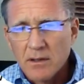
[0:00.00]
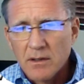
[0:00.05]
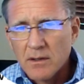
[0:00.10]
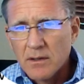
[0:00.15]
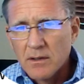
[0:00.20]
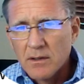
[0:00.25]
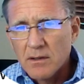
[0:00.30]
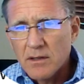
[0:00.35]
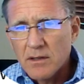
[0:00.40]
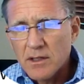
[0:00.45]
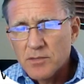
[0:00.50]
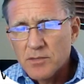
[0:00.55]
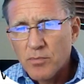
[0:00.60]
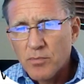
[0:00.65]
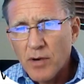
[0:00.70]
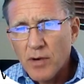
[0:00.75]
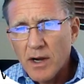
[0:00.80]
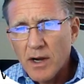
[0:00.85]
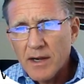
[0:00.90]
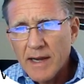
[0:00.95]
things
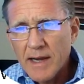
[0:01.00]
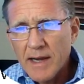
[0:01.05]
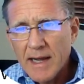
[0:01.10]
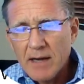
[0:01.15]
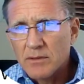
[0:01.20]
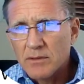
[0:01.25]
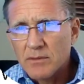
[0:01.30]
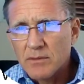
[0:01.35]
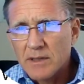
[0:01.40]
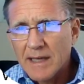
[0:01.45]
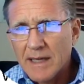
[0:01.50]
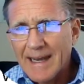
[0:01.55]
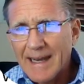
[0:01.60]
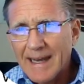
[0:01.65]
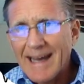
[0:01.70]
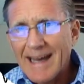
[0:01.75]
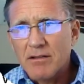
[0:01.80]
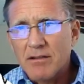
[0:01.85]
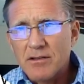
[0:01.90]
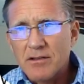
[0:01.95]
broaden out to get
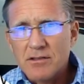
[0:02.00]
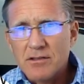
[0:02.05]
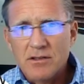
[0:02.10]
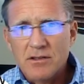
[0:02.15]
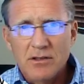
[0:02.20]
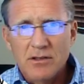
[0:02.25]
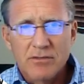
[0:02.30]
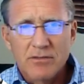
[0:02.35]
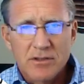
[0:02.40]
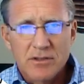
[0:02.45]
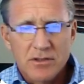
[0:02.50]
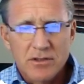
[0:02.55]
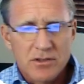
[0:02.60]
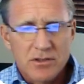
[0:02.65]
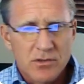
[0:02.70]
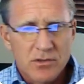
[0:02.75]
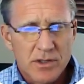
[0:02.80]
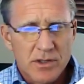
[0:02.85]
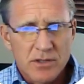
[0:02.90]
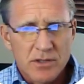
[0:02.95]
out of this COVID
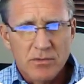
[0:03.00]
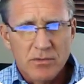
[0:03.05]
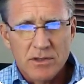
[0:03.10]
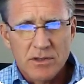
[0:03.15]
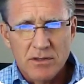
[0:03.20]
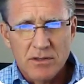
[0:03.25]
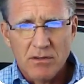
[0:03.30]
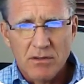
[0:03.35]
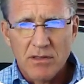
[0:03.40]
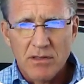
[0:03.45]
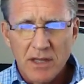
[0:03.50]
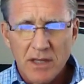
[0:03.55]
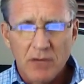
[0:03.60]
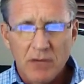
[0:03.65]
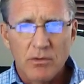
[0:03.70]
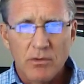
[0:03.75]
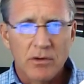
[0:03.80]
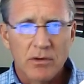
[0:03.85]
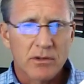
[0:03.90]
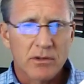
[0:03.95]
situation, which you think
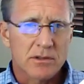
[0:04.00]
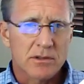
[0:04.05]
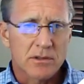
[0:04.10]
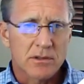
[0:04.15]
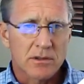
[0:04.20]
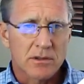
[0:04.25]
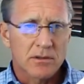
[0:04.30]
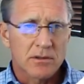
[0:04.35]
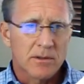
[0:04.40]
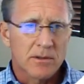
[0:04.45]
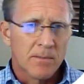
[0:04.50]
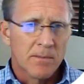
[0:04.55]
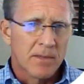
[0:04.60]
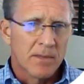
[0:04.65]
we're going to do.